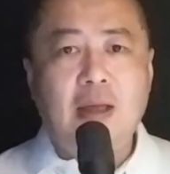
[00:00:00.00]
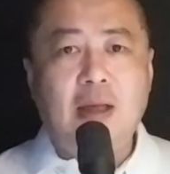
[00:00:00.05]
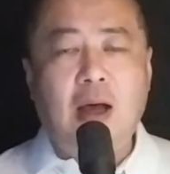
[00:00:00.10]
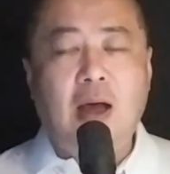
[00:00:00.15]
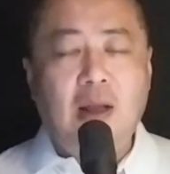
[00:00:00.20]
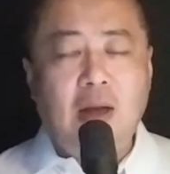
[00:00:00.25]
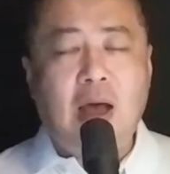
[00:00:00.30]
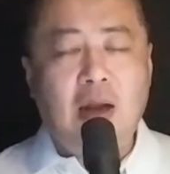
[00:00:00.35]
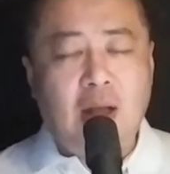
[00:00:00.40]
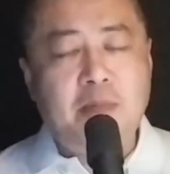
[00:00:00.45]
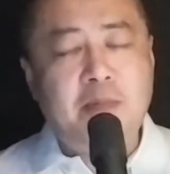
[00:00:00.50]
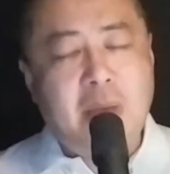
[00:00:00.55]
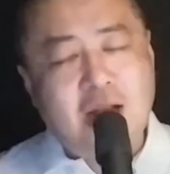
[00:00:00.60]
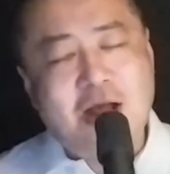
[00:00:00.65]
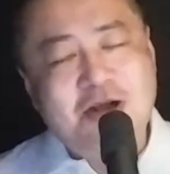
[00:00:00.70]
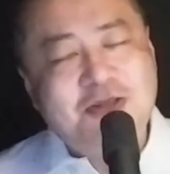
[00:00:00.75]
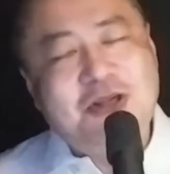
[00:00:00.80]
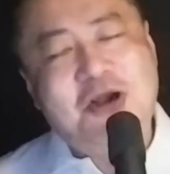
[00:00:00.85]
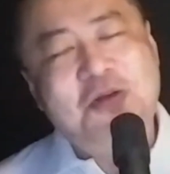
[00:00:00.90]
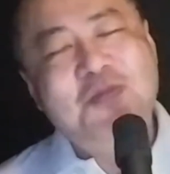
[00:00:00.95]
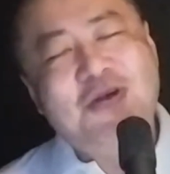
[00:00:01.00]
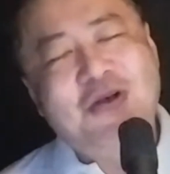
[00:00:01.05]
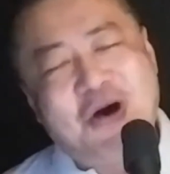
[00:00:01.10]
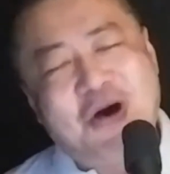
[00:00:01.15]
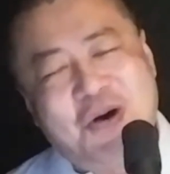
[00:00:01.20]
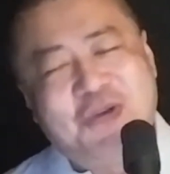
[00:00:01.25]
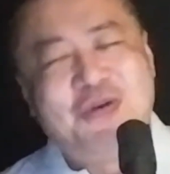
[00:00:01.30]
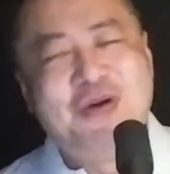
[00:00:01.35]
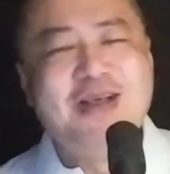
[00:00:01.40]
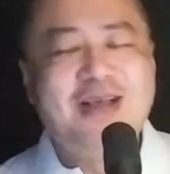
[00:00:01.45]
my long-term
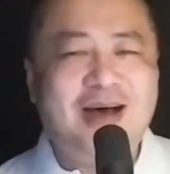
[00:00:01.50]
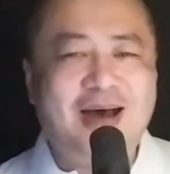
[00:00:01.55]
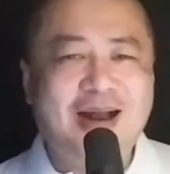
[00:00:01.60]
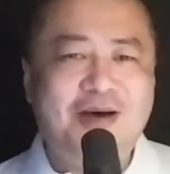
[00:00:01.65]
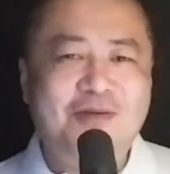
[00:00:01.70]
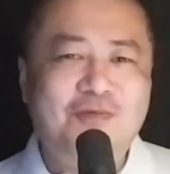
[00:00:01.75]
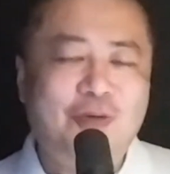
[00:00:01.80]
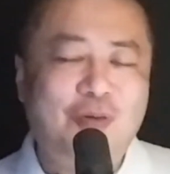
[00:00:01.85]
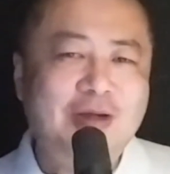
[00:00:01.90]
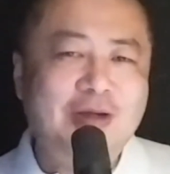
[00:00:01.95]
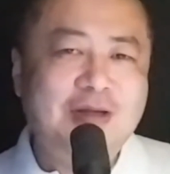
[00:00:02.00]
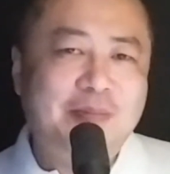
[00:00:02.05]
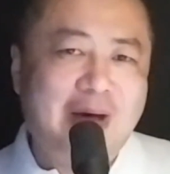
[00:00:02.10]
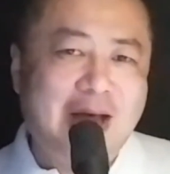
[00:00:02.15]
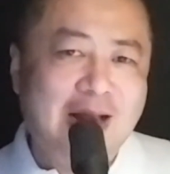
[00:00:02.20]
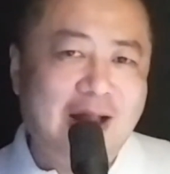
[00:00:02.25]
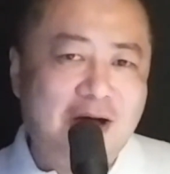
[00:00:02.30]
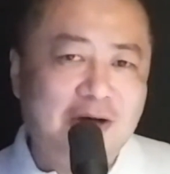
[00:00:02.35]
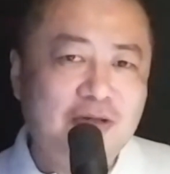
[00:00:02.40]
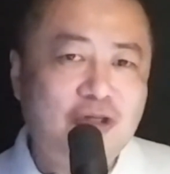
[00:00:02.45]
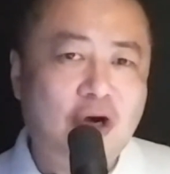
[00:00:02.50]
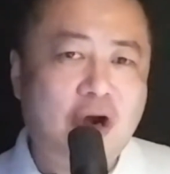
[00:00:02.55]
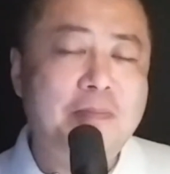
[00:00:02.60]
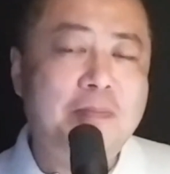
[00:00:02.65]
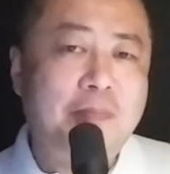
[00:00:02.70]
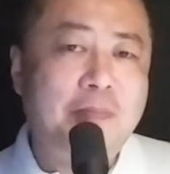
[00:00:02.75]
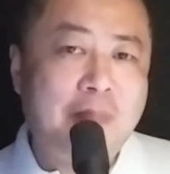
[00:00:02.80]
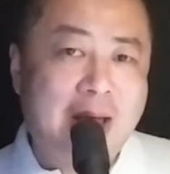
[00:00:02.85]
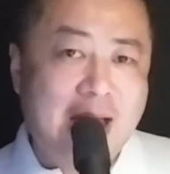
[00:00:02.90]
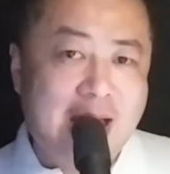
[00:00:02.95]
goal, and avoid my
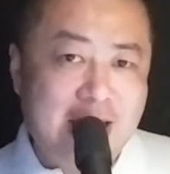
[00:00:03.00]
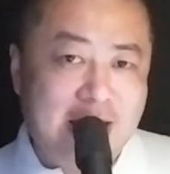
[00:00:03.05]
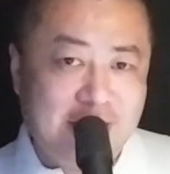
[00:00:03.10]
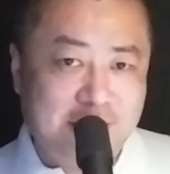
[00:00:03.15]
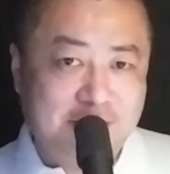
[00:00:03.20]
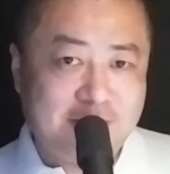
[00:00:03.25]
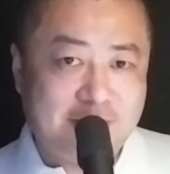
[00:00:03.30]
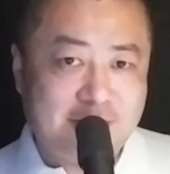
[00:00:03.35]
long-term pain.